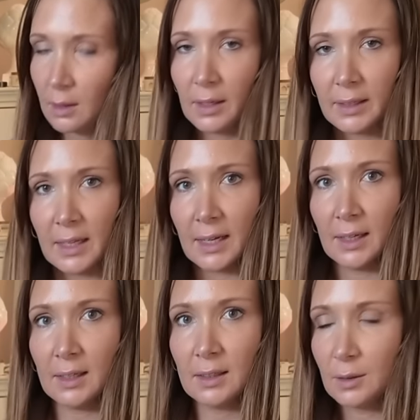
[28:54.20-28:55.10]
like that,
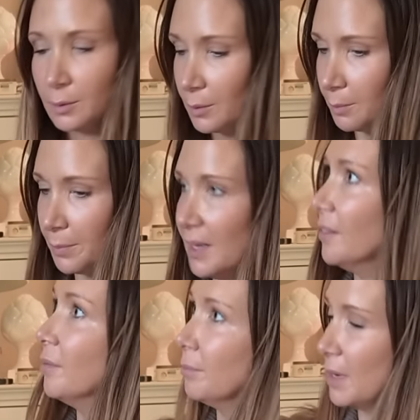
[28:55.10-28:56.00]
but
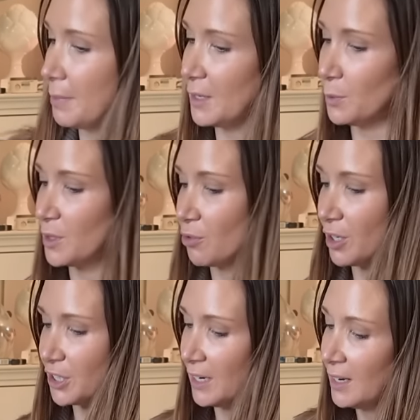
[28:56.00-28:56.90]
my bed would
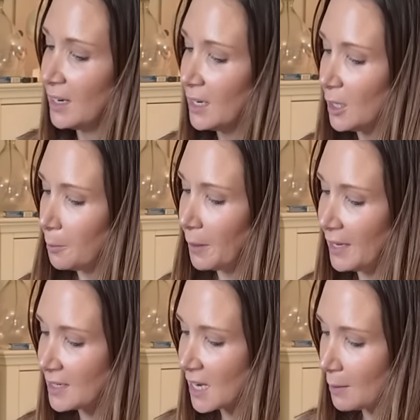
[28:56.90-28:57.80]
crush it. But
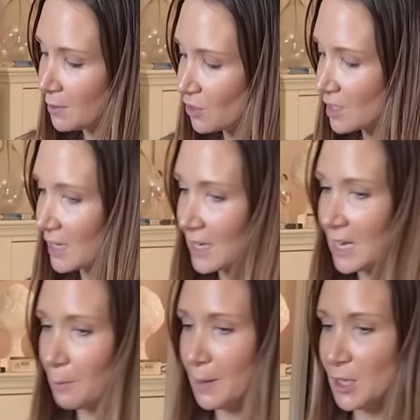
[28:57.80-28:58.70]
in terms of just like
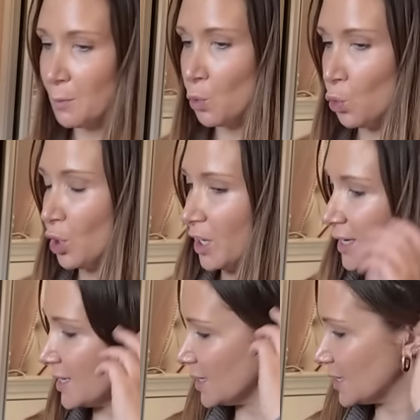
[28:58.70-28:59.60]
keeping them
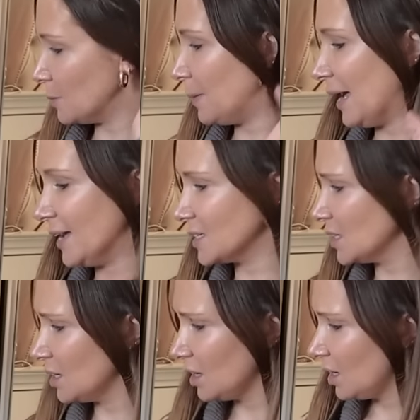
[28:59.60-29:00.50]
organised under the bed,
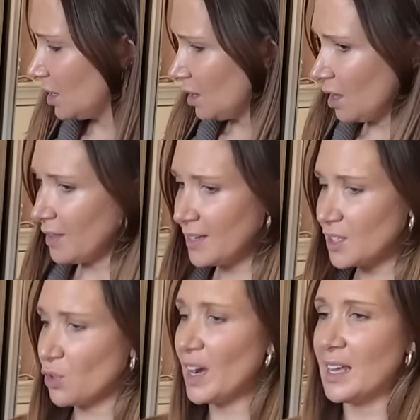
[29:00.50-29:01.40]
I think it's
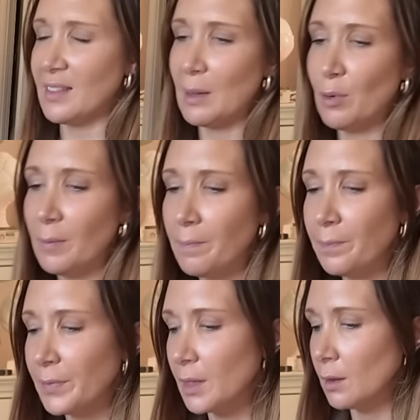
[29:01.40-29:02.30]
great. They were,
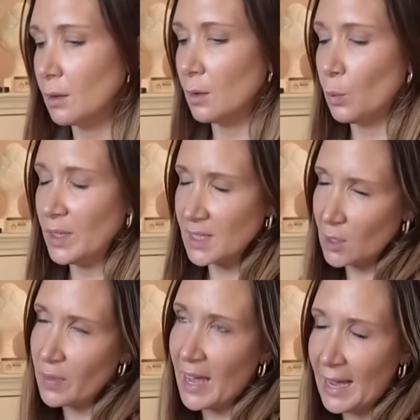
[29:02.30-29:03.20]
once I
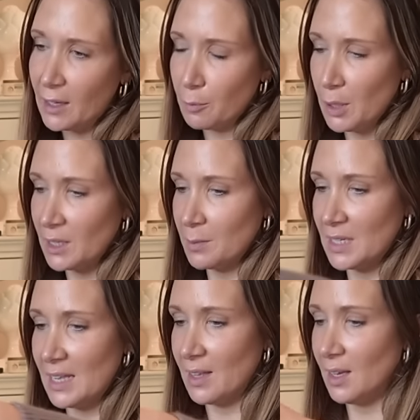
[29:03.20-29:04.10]
got the hang of putting them
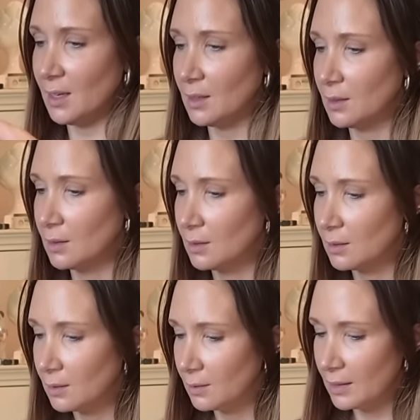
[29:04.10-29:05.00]
together,
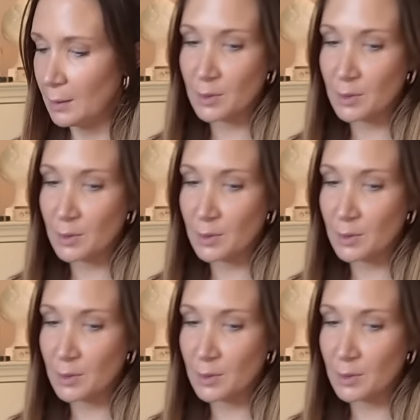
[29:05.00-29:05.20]
it